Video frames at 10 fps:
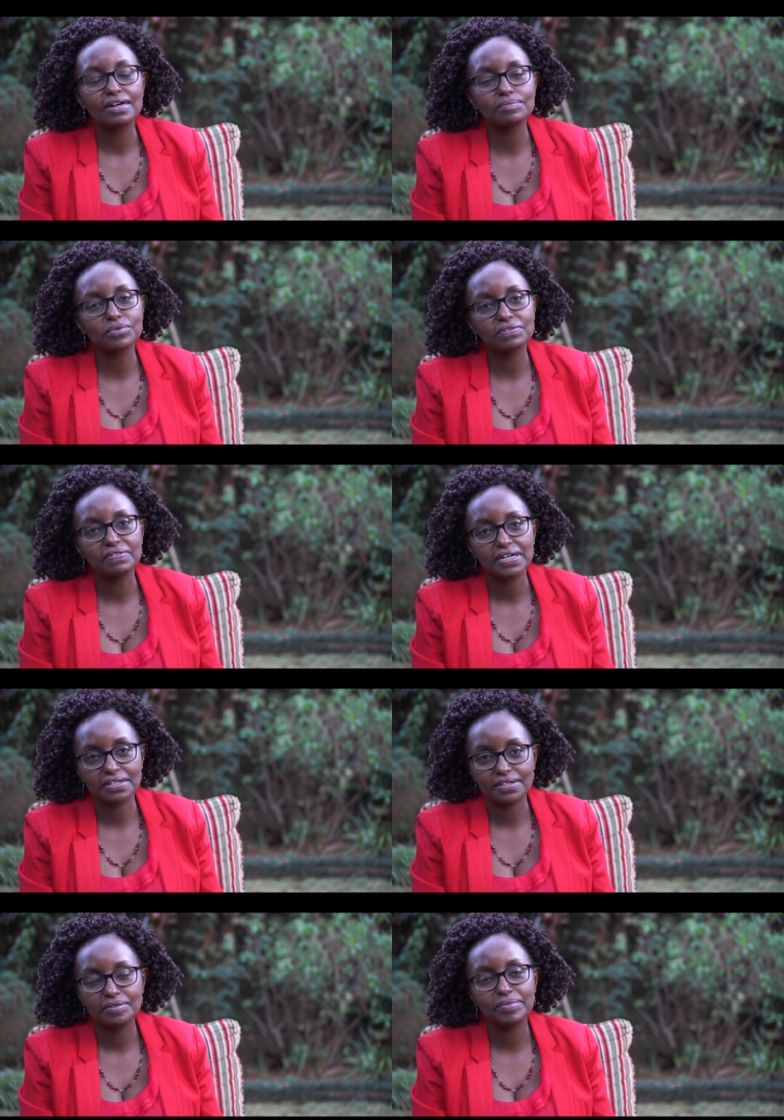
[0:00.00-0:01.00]
and
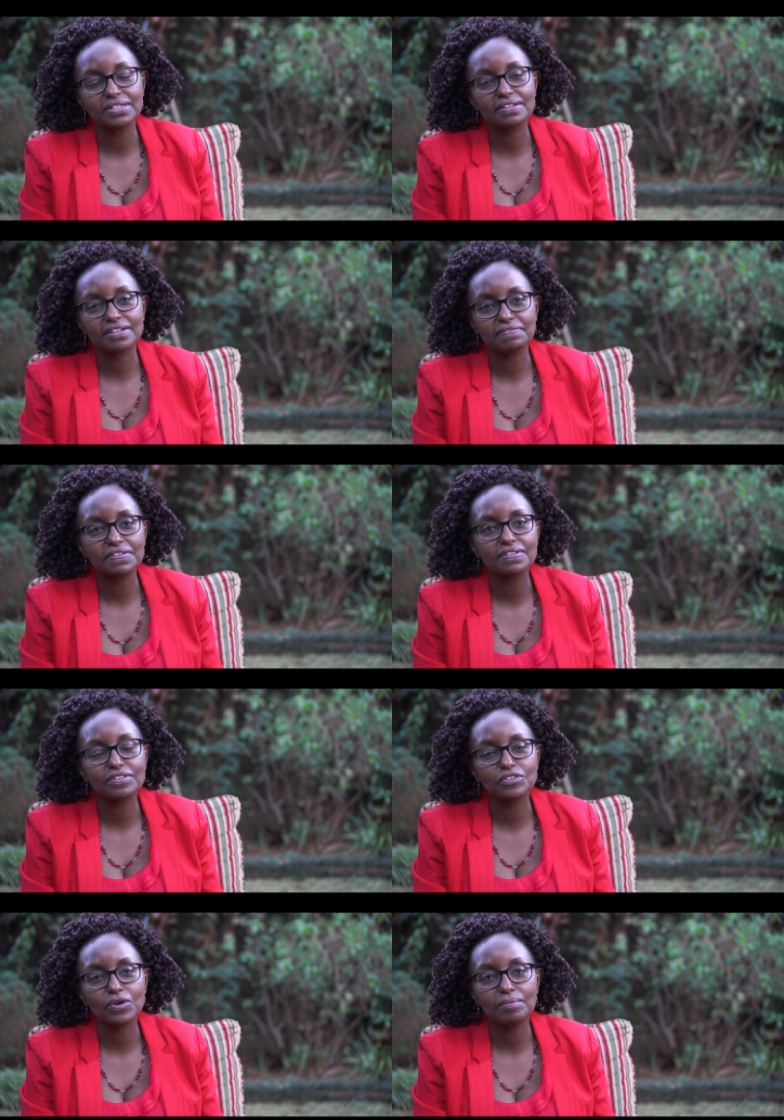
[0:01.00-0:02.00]
provide better
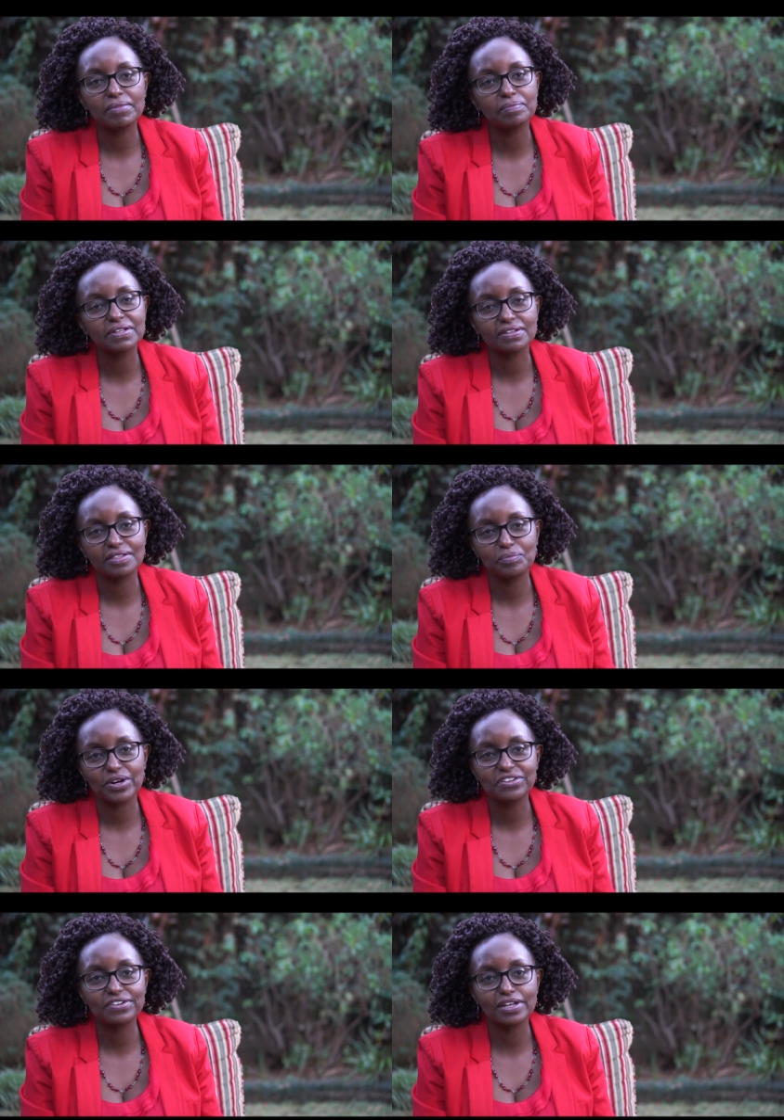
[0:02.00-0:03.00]
services to our members at the
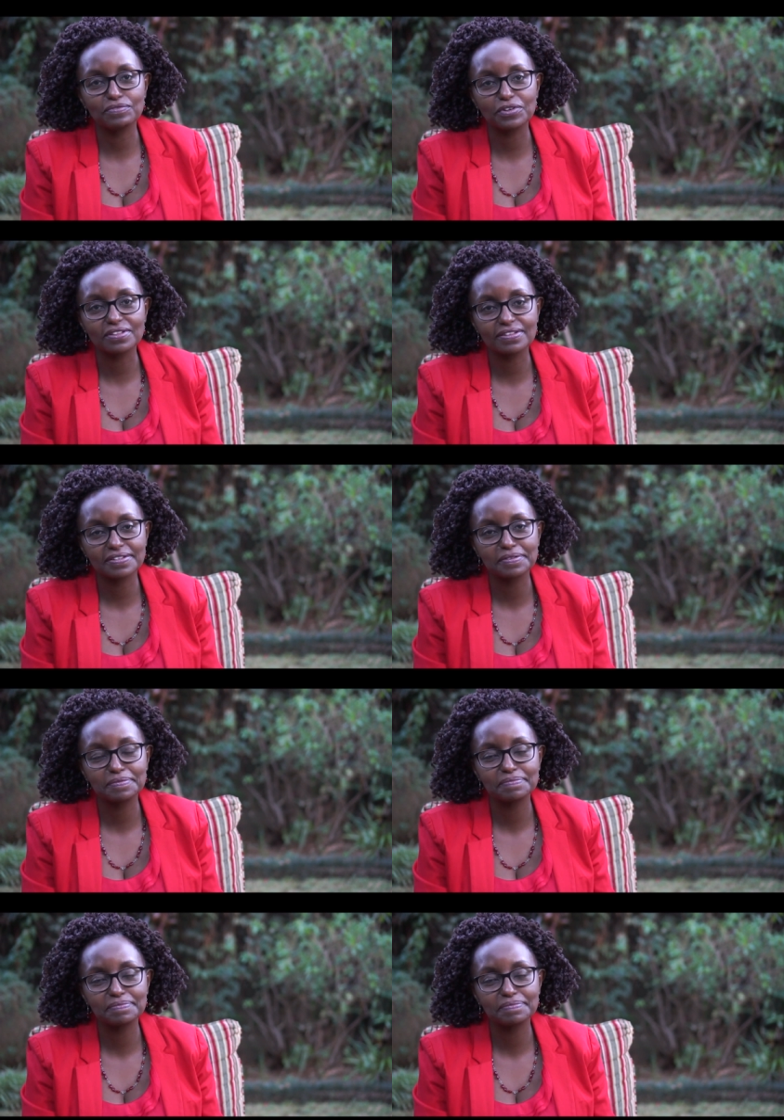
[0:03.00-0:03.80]
branch levels.